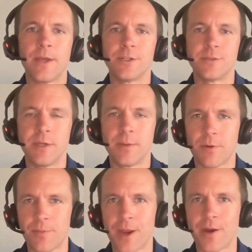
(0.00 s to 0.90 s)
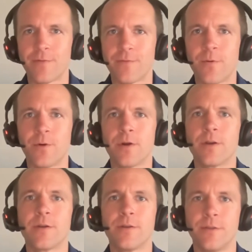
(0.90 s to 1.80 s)
and just be prepared
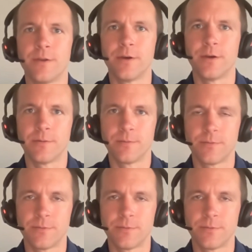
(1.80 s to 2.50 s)
for the,